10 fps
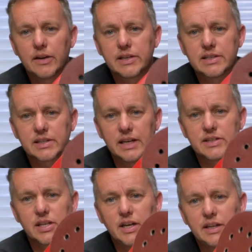you can see it
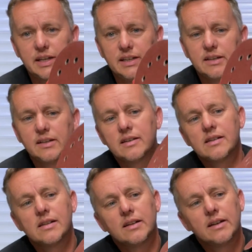turning
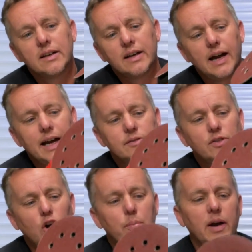and
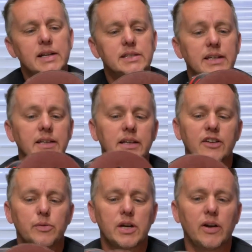vibrating, and
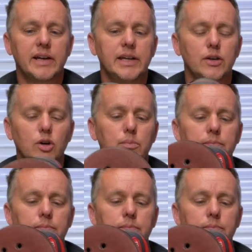if we crank it up,